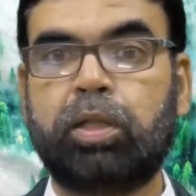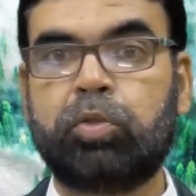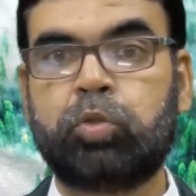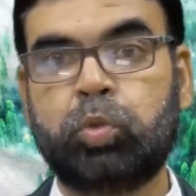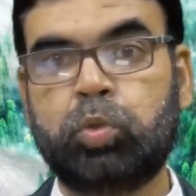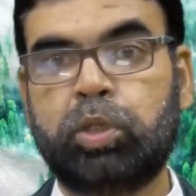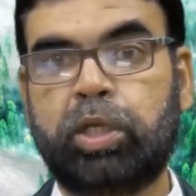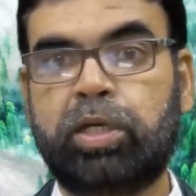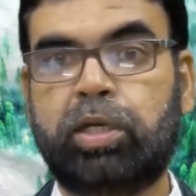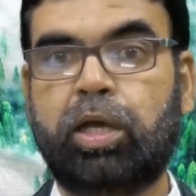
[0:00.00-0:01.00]
So
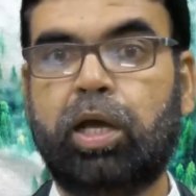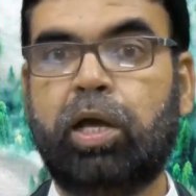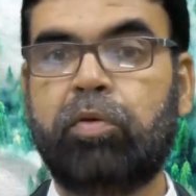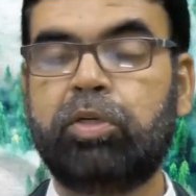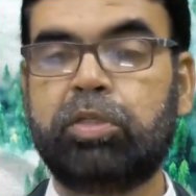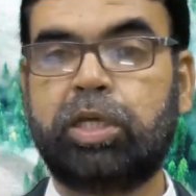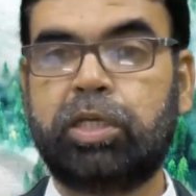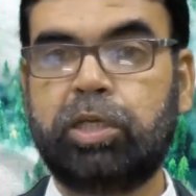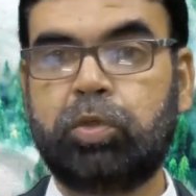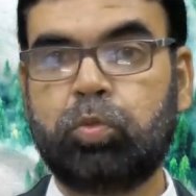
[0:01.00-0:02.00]
that I have
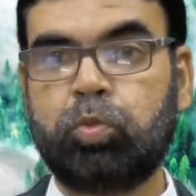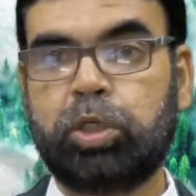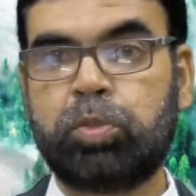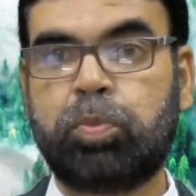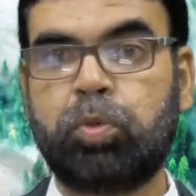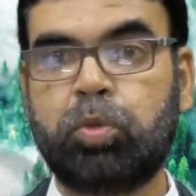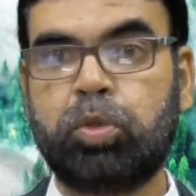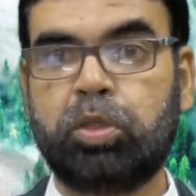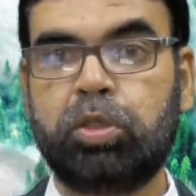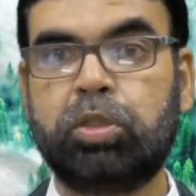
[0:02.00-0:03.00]
decided to
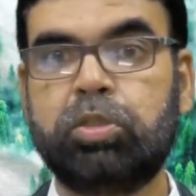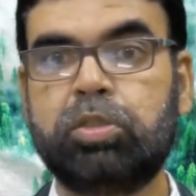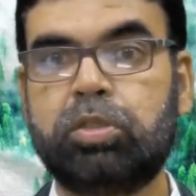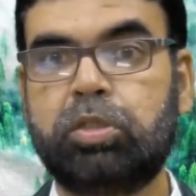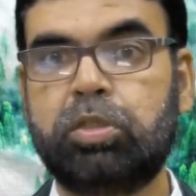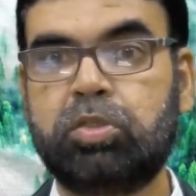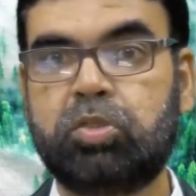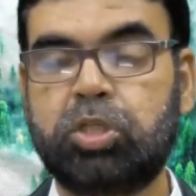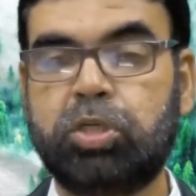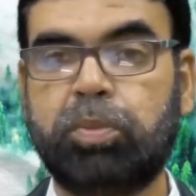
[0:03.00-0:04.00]
explore this
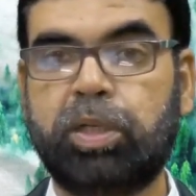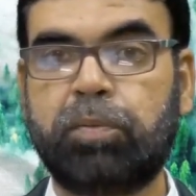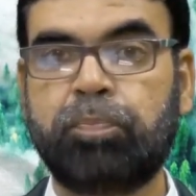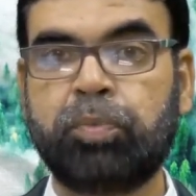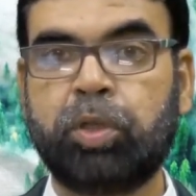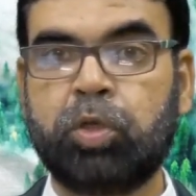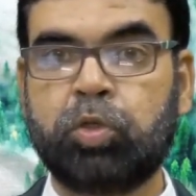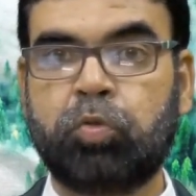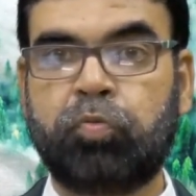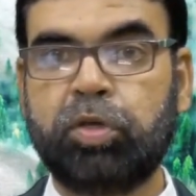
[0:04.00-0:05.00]
treatment.
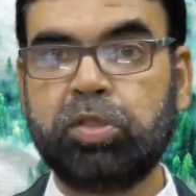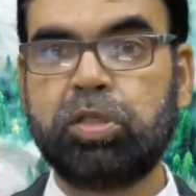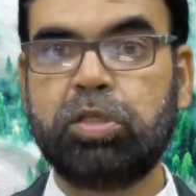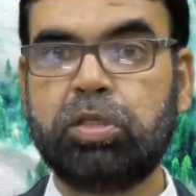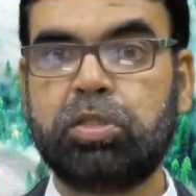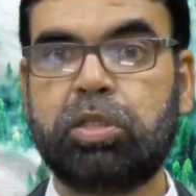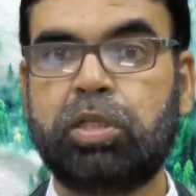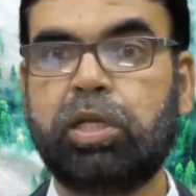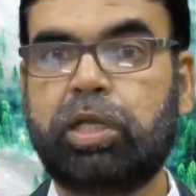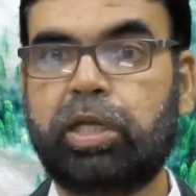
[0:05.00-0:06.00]
So first is a
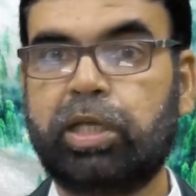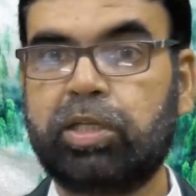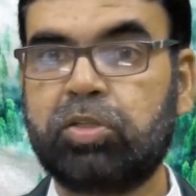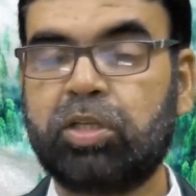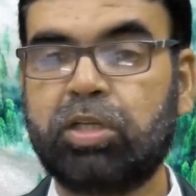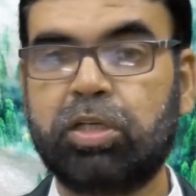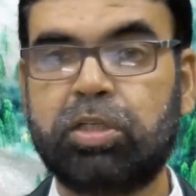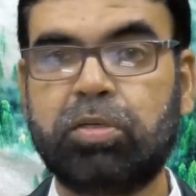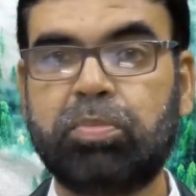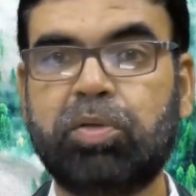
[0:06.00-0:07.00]
general category. General
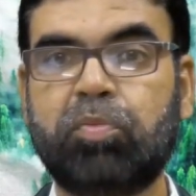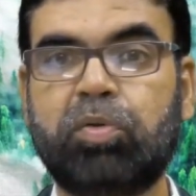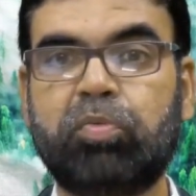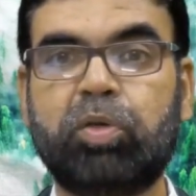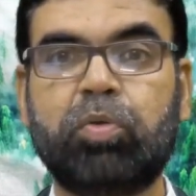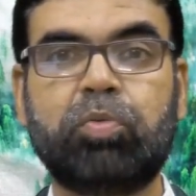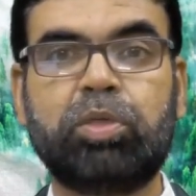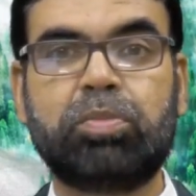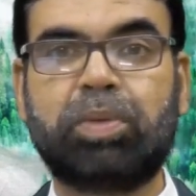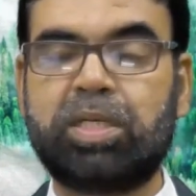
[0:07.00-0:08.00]
treatment what we give
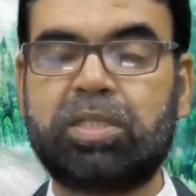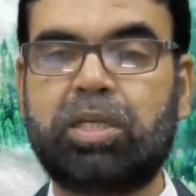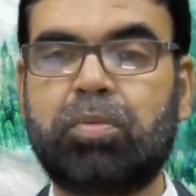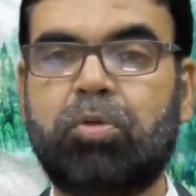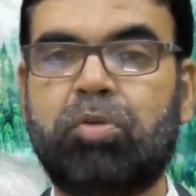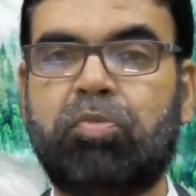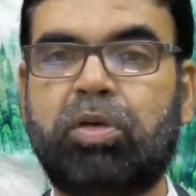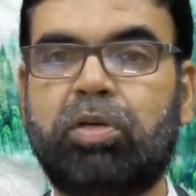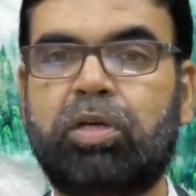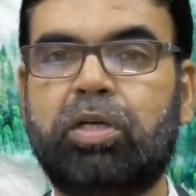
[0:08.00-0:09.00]
is paracetamol
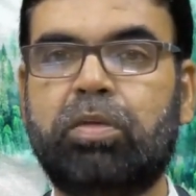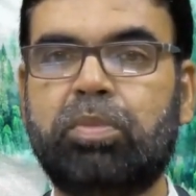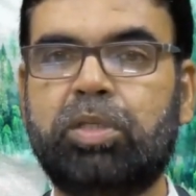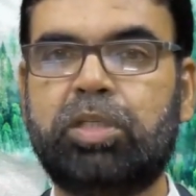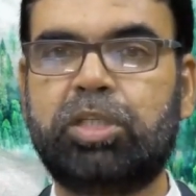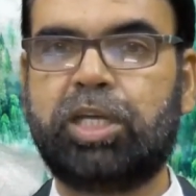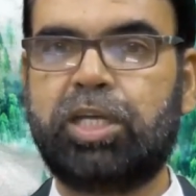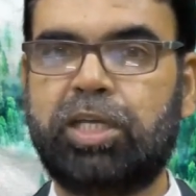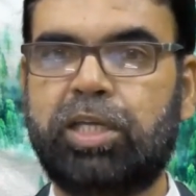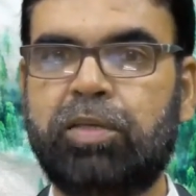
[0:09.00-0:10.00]
500 mg
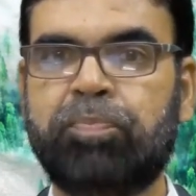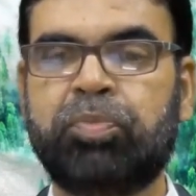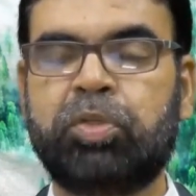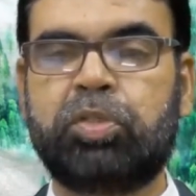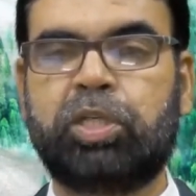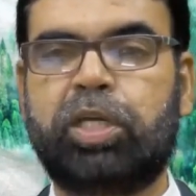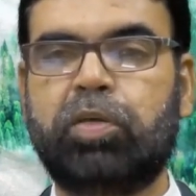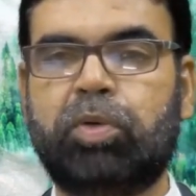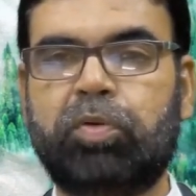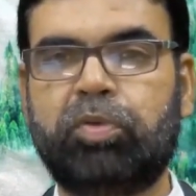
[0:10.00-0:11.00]
TID.
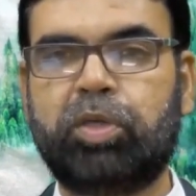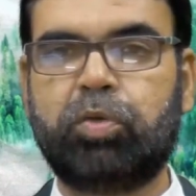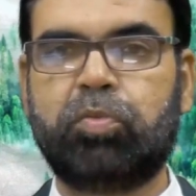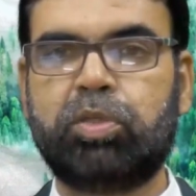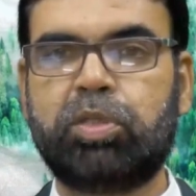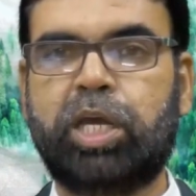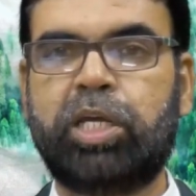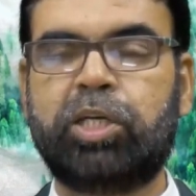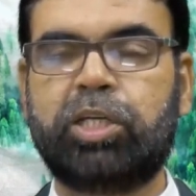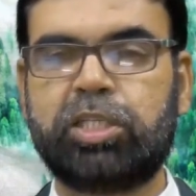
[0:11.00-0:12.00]
Second what we give is
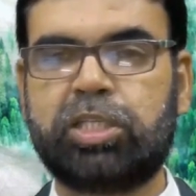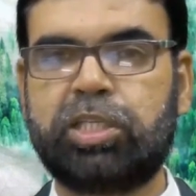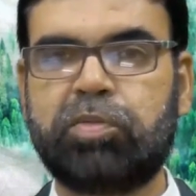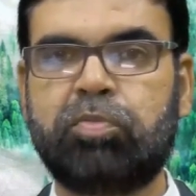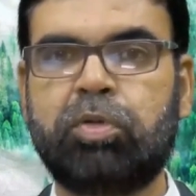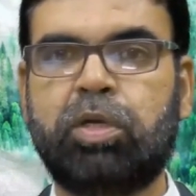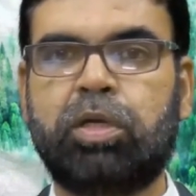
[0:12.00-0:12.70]
antitussive.